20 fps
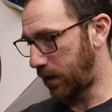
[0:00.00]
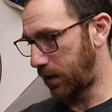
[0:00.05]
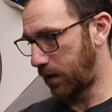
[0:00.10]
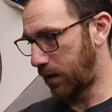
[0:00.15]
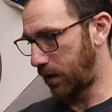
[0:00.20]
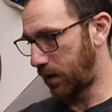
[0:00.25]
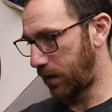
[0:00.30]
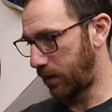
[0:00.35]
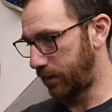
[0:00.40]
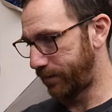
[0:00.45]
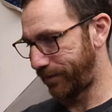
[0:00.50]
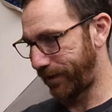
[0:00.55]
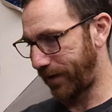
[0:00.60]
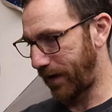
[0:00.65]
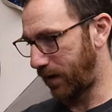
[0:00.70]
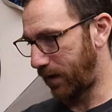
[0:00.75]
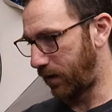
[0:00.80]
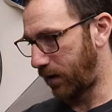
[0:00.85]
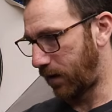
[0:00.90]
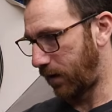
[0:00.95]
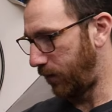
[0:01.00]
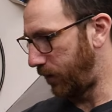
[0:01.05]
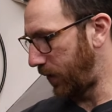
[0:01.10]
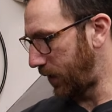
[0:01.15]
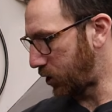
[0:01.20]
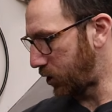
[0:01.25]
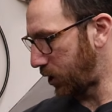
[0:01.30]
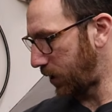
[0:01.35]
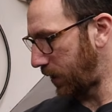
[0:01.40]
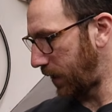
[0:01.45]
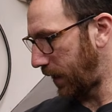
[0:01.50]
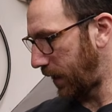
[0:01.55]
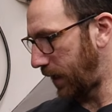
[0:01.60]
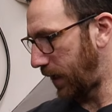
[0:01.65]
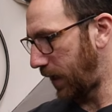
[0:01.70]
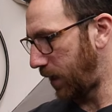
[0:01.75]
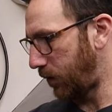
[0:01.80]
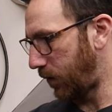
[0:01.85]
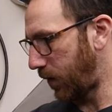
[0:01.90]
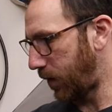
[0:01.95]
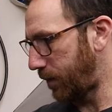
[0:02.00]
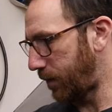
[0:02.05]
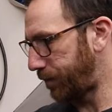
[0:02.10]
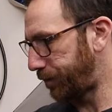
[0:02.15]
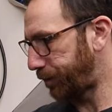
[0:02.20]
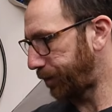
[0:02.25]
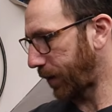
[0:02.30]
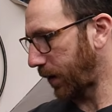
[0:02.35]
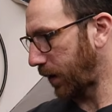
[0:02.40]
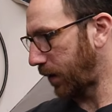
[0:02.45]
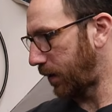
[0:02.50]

and eventually I gave up,